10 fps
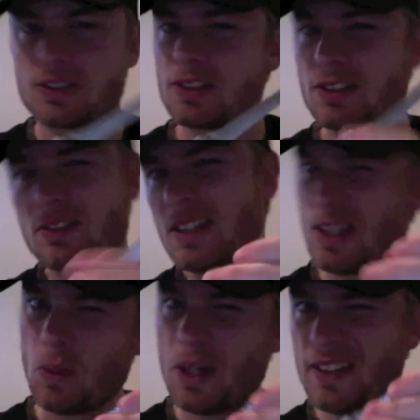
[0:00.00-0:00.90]
So
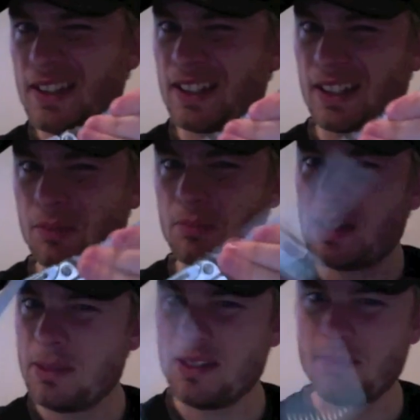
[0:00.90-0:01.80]
weighing that up,
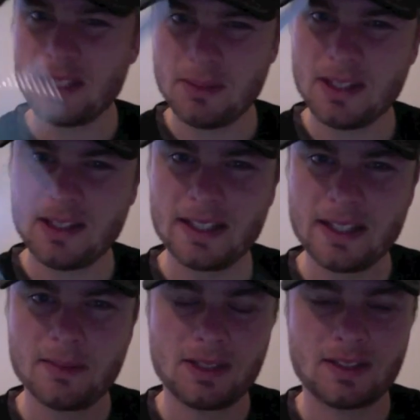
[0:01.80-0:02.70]
maybe the
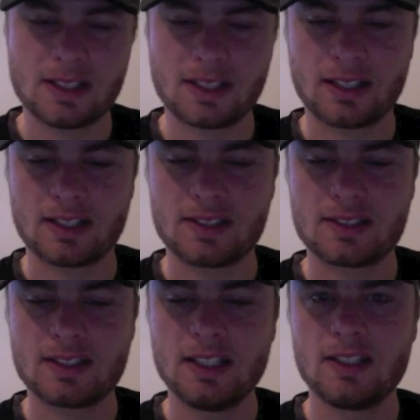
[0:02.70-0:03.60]
Leatherman in that case.
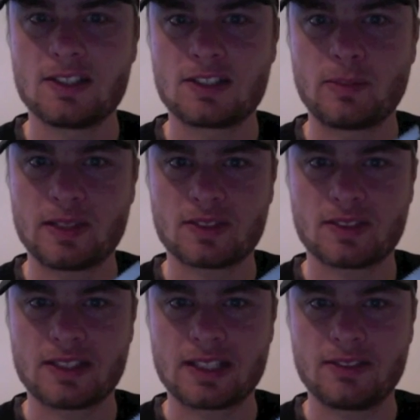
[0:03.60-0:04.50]
Just depends on
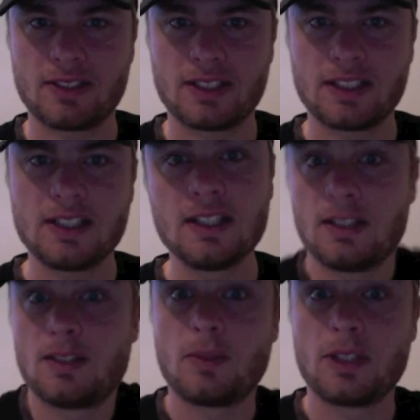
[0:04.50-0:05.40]
the day really
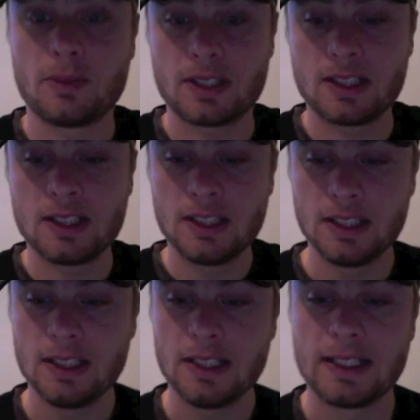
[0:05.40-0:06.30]
and where you are.
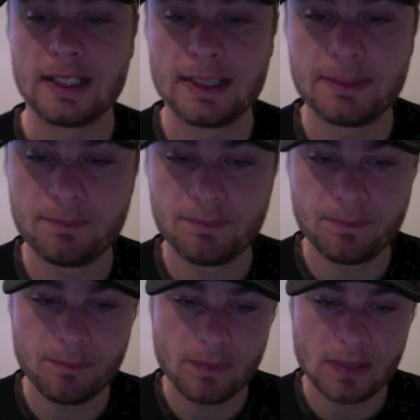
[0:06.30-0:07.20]

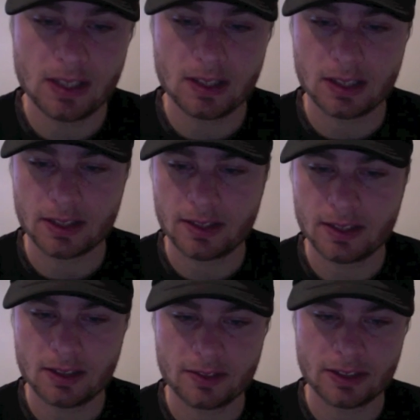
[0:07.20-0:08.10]
I
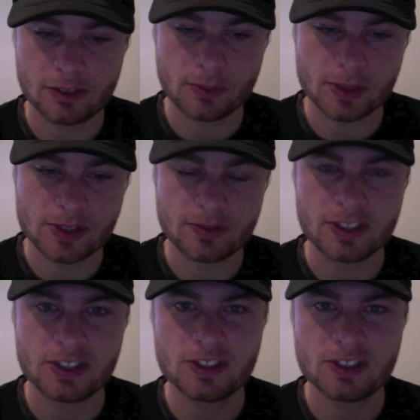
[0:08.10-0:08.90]
think I've covered most of the features.